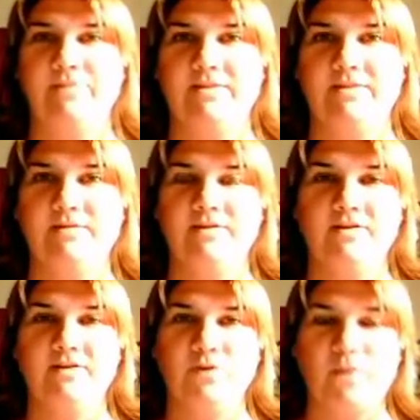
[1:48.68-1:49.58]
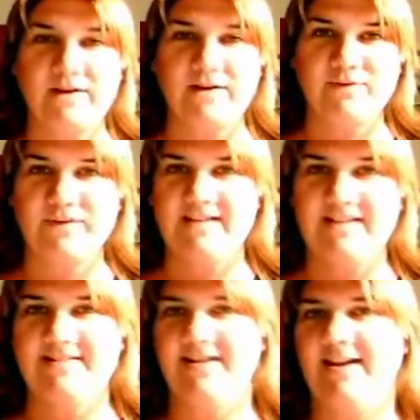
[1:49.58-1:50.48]
the wonderful
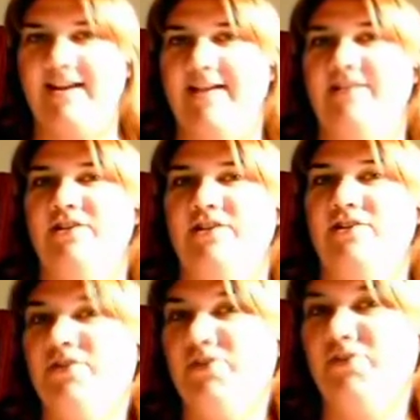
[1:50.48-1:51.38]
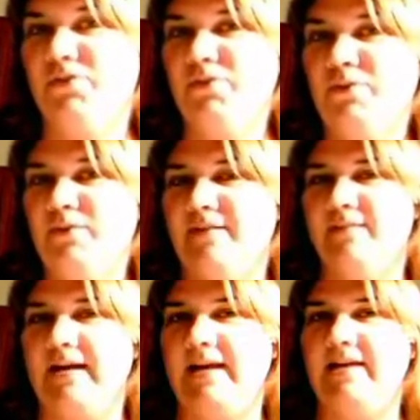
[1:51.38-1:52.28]
things that you're going to do with the
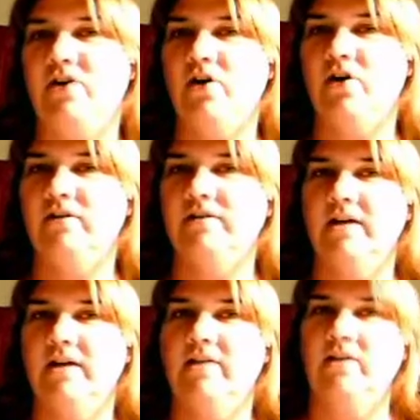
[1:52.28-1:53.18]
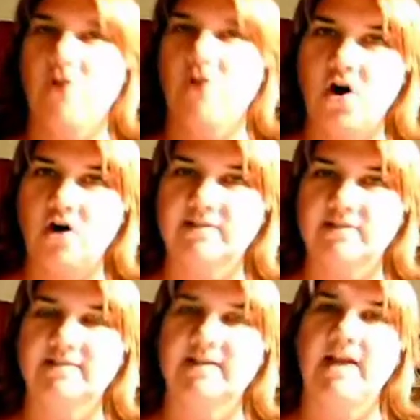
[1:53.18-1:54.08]
money, not the
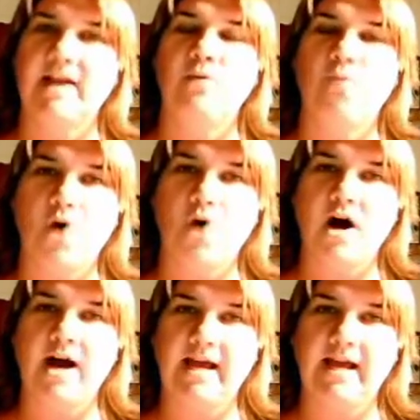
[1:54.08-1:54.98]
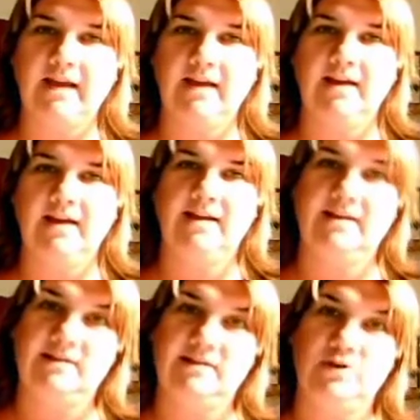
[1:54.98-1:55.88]
costs and why you
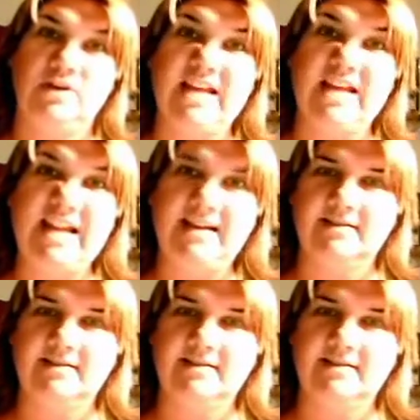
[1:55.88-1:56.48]
need